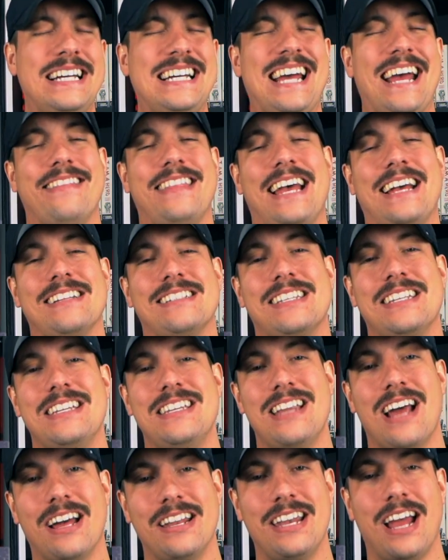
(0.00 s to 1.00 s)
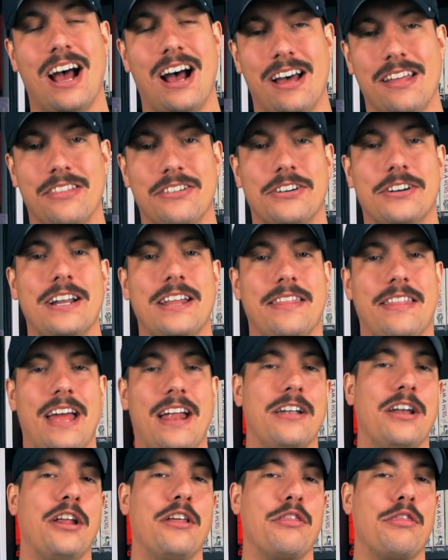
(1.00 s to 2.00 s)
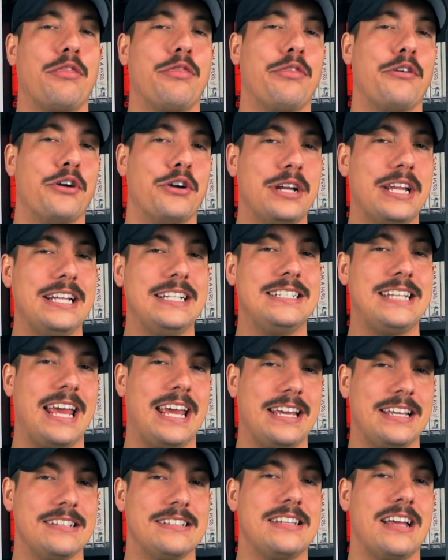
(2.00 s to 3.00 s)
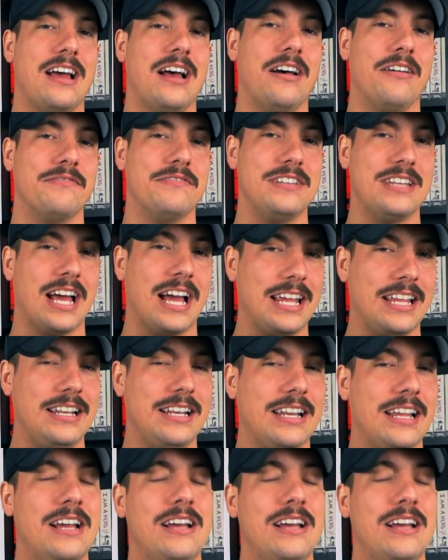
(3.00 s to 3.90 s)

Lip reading: and that is none other than 30 Days of Night